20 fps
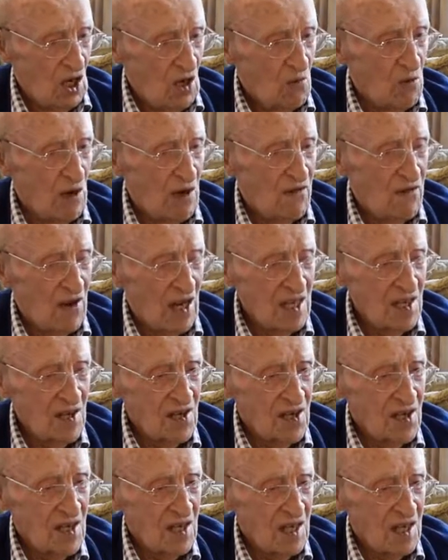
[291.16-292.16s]
we
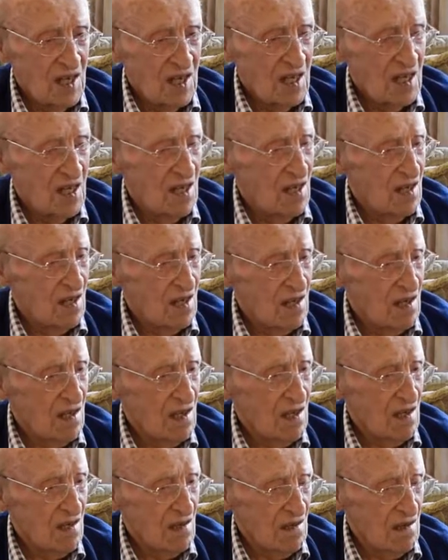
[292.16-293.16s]
fancied
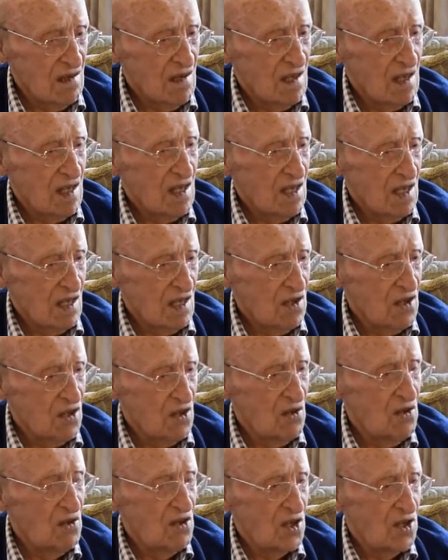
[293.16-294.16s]
the,
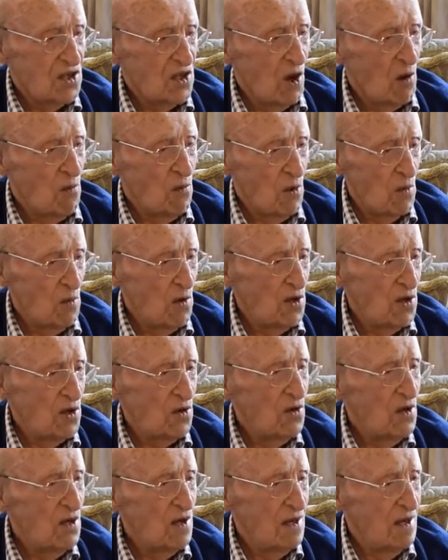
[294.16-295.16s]
doing the job we were
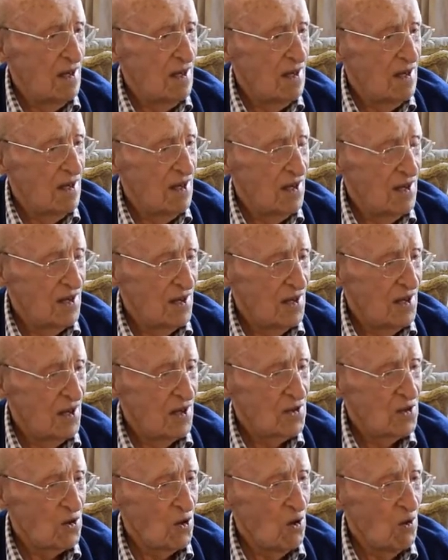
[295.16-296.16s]
doing
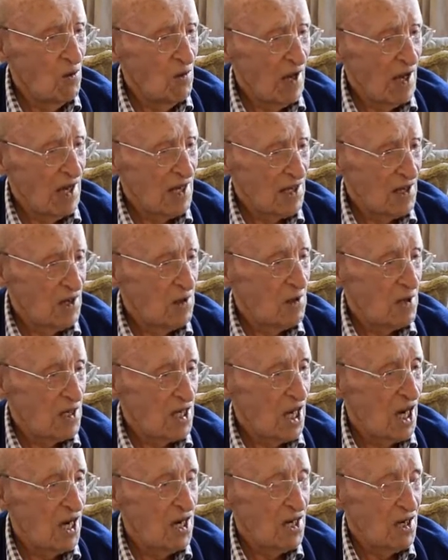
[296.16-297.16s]
at all, my
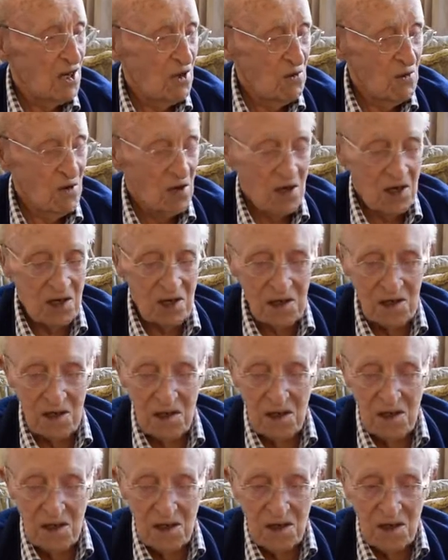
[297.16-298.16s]
clerical work.
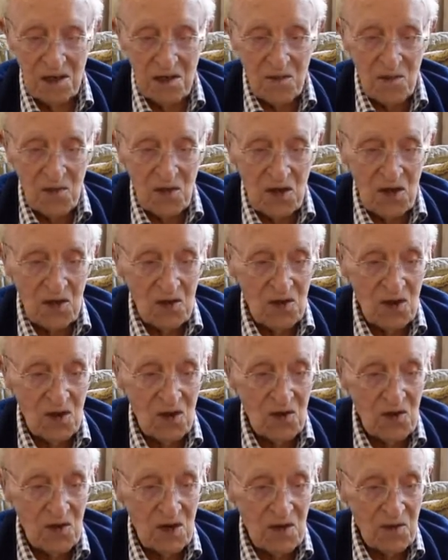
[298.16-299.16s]

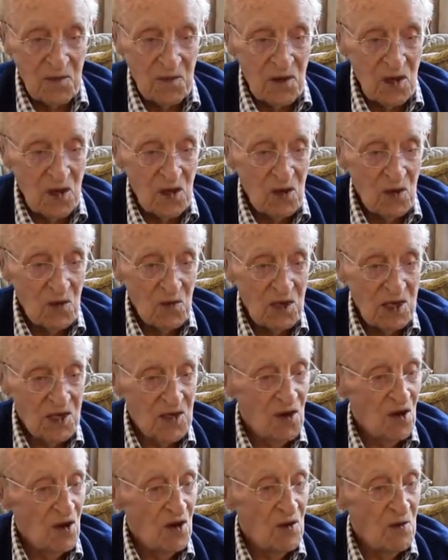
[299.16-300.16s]
So um, we
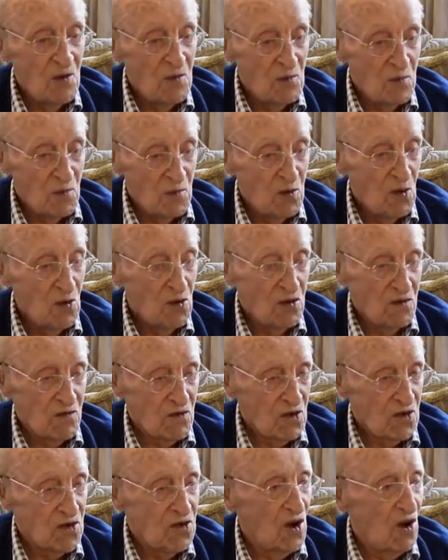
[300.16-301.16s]
joined, both of
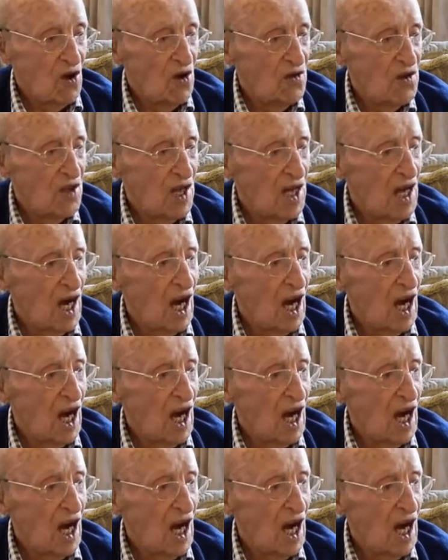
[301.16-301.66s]
us joined the